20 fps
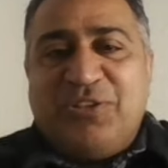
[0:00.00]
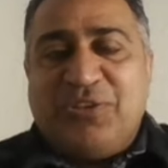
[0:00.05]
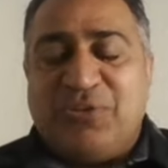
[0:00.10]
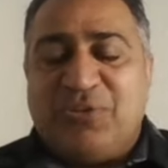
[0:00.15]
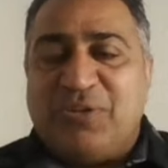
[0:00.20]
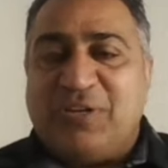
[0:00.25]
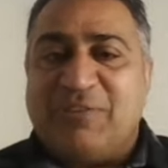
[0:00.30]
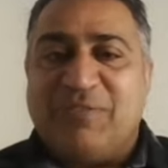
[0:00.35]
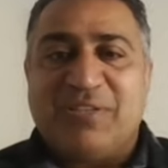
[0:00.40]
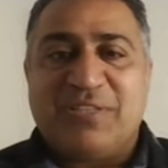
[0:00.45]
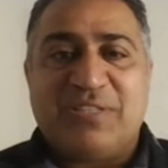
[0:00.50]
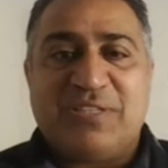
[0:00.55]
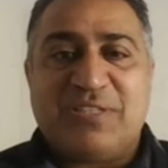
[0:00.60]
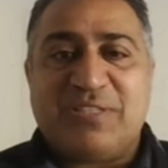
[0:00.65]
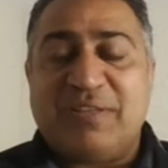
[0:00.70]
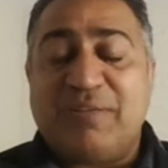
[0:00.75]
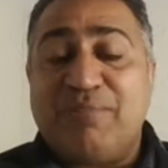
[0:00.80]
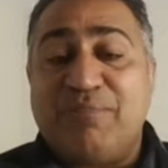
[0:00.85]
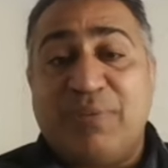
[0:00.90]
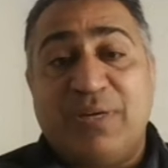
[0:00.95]
secured our
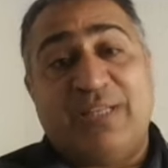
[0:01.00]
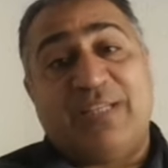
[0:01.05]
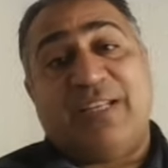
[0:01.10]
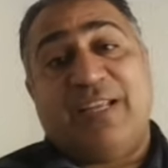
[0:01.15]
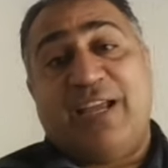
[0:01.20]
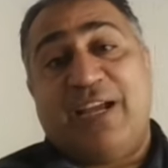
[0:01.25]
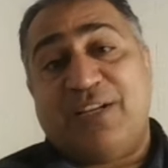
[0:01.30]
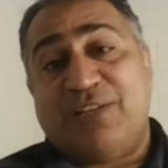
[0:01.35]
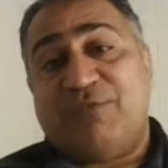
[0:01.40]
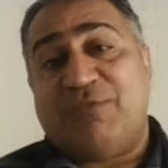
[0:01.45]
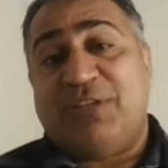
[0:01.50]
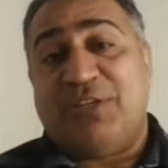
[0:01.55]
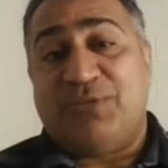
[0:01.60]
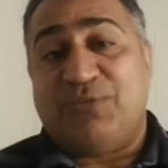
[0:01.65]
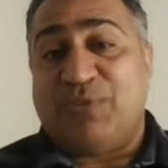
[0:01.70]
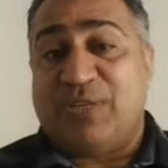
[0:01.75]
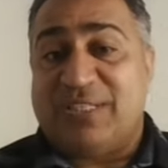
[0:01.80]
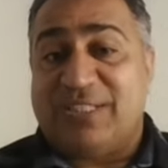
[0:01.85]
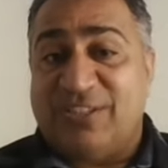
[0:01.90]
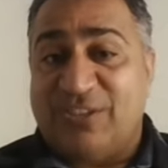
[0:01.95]
system, but actually
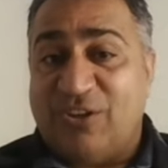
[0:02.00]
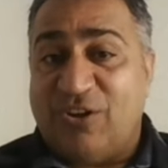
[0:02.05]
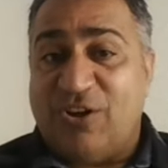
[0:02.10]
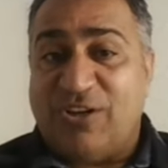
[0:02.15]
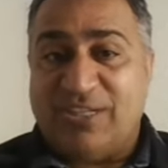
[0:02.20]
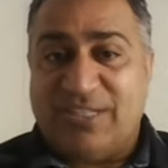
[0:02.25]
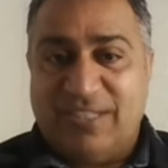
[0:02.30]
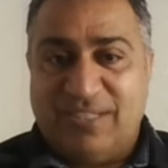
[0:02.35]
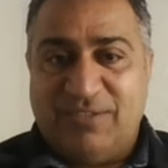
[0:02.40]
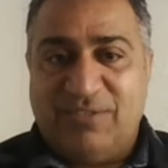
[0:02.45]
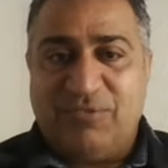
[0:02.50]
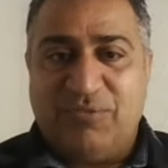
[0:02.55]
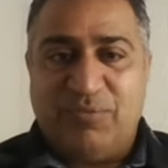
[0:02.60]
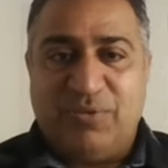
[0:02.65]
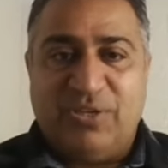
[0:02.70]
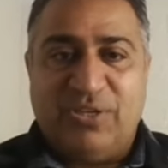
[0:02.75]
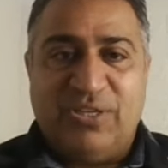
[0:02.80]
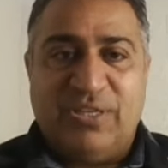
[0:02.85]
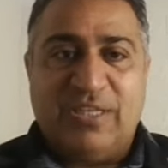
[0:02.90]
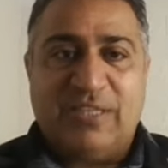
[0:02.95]
it was not, to
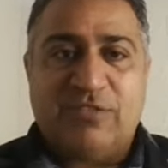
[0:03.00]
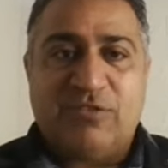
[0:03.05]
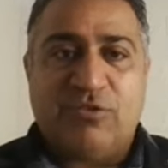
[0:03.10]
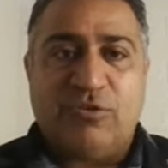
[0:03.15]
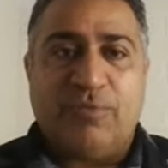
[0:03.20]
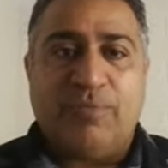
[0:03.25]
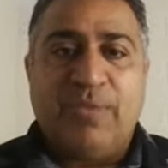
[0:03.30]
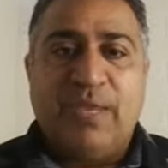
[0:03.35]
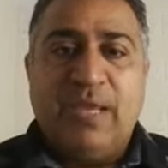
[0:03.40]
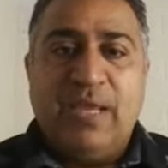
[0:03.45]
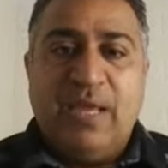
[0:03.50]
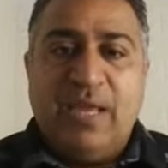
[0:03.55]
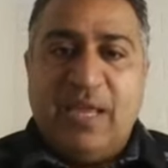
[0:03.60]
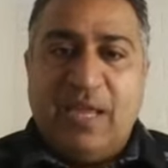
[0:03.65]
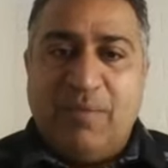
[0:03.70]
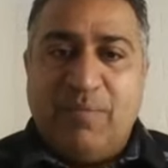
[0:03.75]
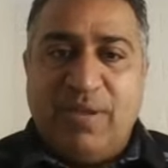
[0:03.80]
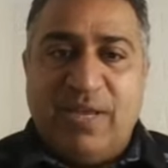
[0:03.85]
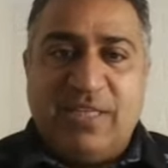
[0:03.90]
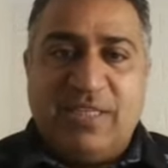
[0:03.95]
be honest. So
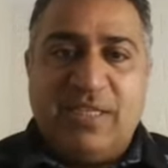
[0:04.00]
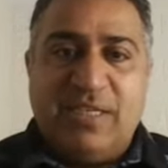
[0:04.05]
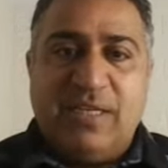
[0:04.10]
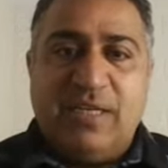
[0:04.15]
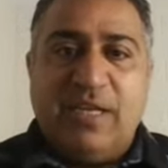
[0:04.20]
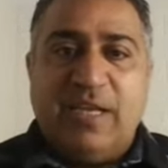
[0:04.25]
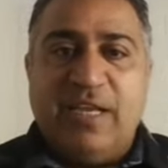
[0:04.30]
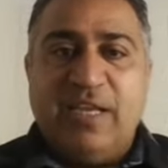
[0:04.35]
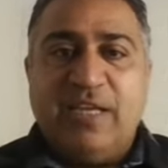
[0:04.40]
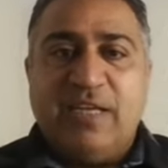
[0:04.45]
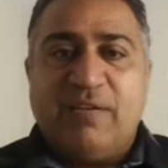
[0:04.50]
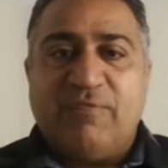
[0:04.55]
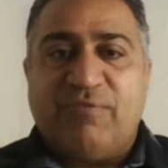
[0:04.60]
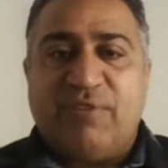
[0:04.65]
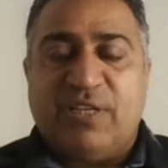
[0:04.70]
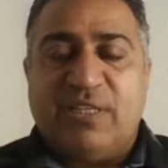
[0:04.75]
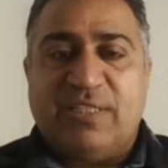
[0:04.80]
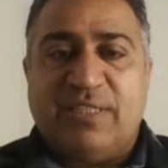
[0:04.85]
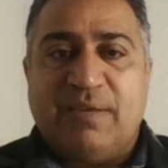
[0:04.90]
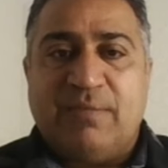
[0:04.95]
imagine here,
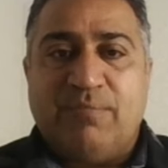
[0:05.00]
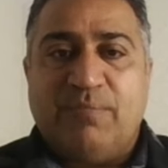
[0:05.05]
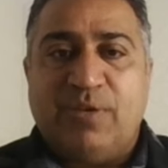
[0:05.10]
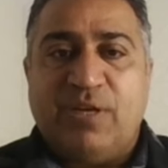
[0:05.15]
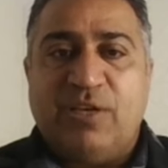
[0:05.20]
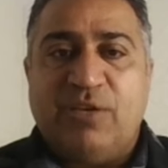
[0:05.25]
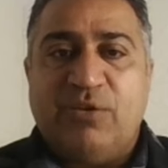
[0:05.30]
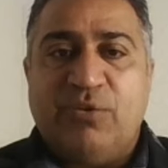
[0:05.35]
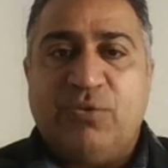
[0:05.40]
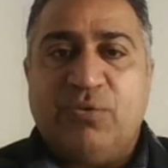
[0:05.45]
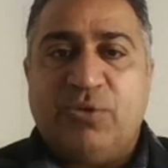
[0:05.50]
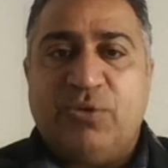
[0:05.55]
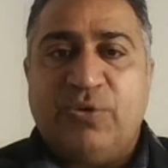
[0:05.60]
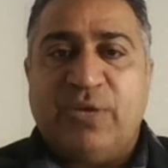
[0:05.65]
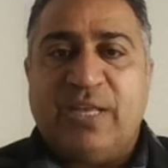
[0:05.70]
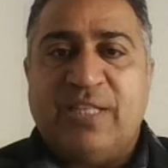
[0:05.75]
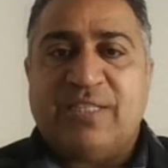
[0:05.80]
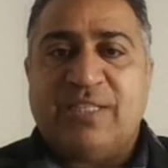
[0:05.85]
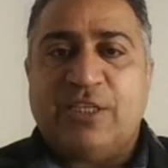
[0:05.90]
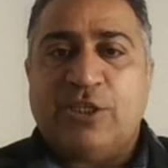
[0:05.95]
for example, you
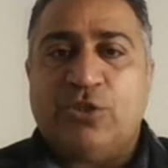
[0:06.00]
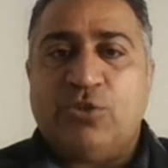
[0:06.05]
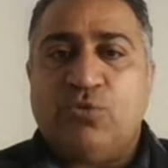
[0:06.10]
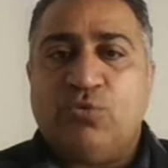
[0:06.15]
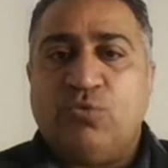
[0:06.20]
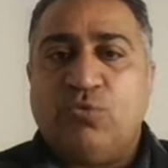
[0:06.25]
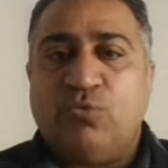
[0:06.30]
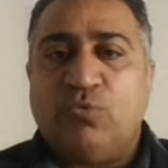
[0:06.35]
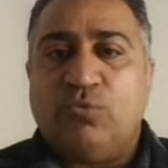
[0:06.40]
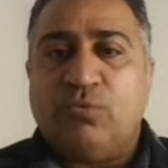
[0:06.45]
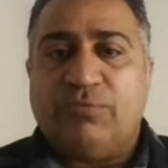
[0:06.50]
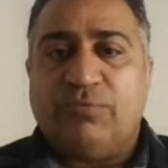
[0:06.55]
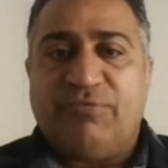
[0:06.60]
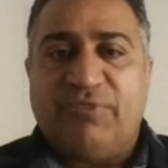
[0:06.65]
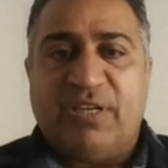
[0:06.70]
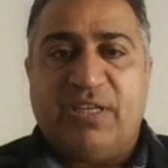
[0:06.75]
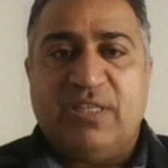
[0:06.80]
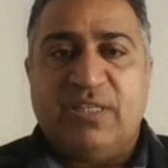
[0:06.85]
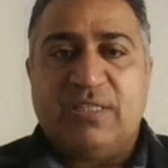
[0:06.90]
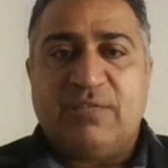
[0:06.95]
can see two
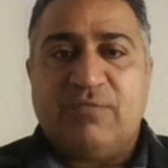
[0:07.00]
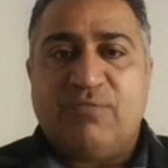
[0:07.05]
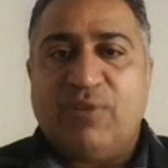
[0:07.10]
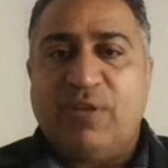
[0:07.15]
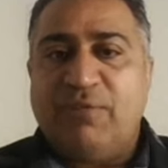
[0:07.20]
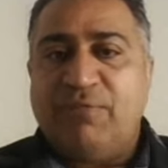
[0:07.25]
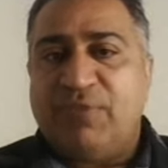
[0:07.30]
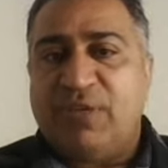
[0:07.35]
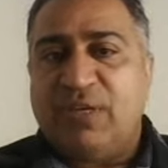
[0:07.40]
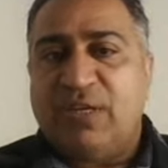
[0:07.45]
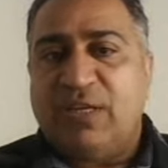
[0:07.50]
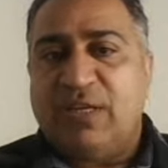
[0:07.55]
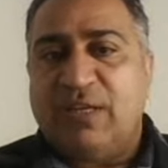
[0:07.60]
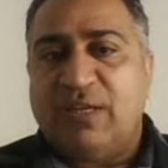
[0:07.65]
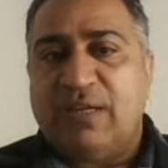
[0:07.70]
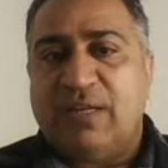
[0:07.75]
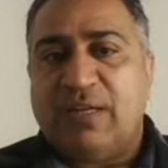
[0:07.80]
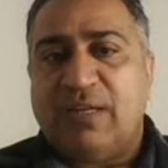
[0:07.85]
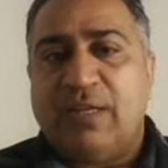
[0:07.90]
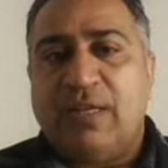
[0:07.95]
figures. One
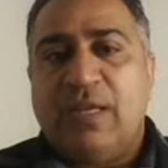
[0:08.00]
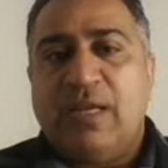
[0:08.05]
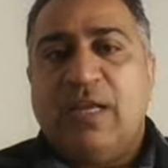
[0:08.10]
figure